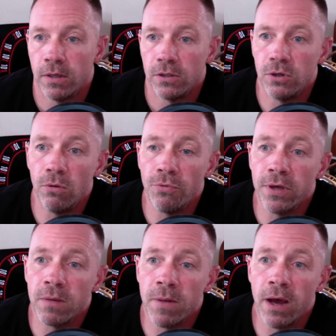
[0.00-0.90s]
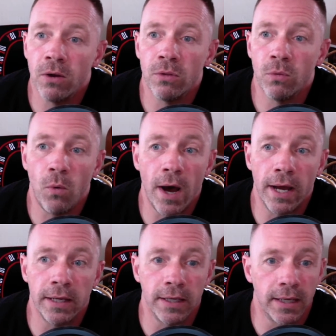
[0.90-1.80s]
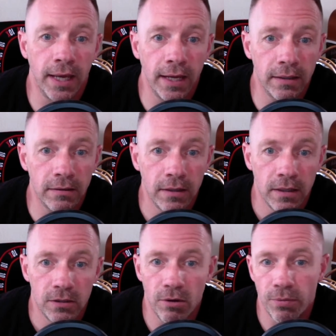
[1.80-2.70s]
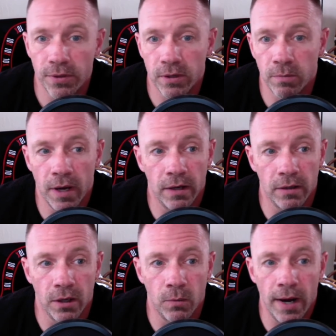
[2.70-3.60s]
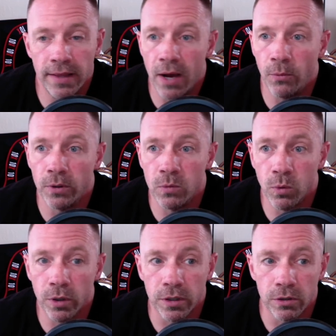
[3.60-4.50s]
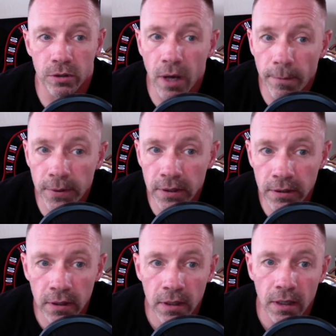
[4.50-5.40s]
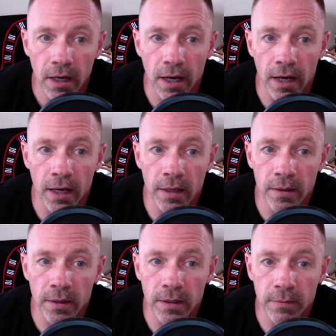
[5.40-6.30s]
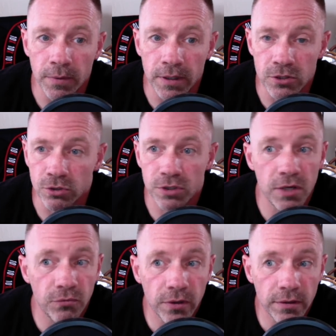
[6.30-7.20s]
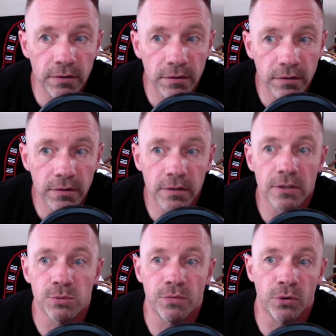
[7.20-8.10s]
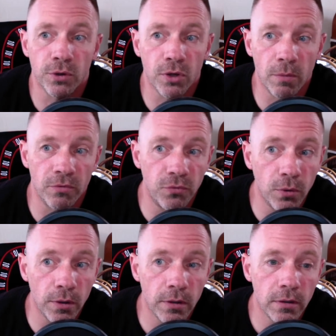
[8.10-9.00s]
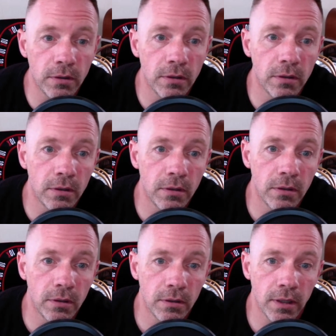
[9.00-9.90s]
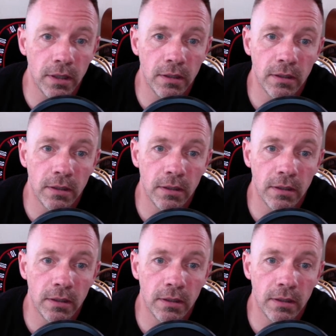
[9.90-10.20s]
Don't think about why you can't. Don't think about uh, why that wouldn't work in your company uh, because you're different, because we've heard it all before. Okay.